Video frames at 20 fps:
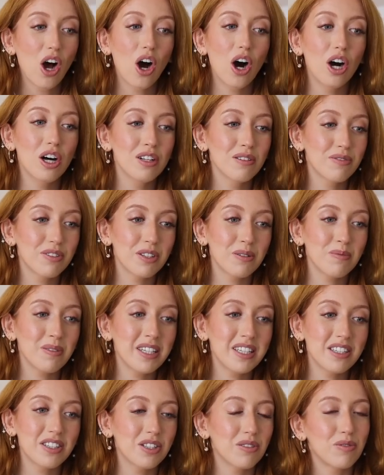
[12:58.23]
all of them
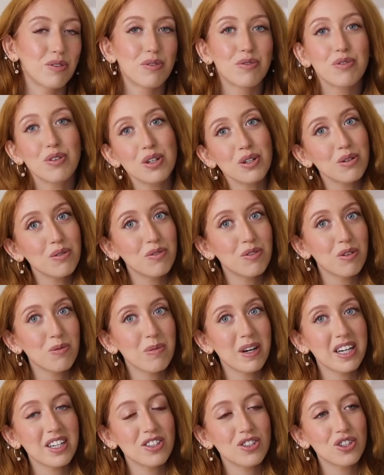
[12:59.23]
needed a referral from
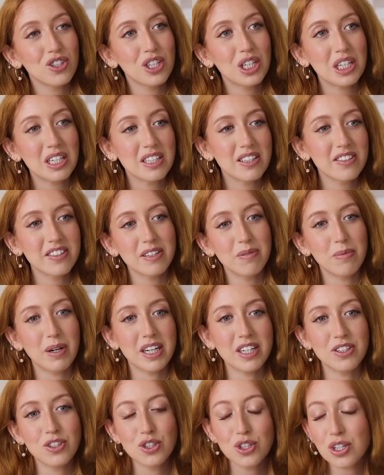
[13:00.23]
my insurance, and my
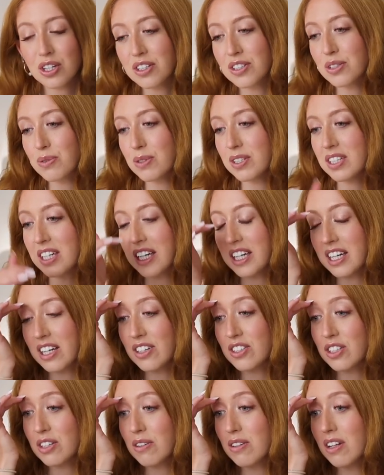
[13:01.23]
insurance was taking
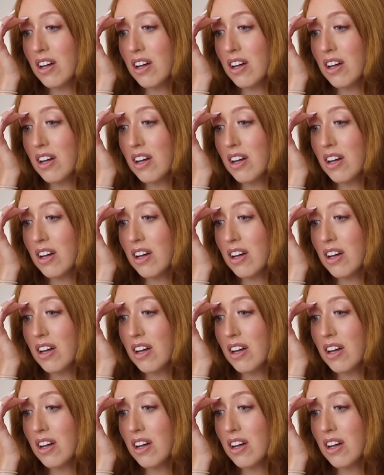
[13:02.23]
so